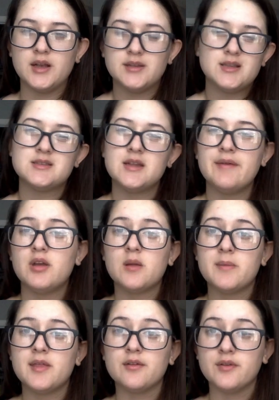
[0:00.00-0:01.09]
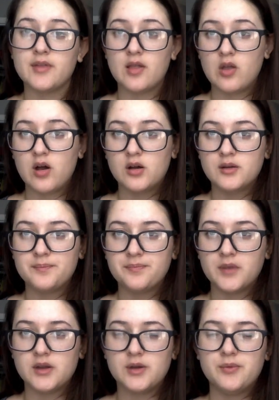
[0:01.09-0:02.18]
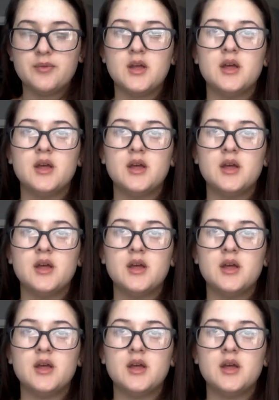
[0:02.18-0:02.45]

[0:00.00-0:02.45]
that, that's not even going to be there for that long, you know?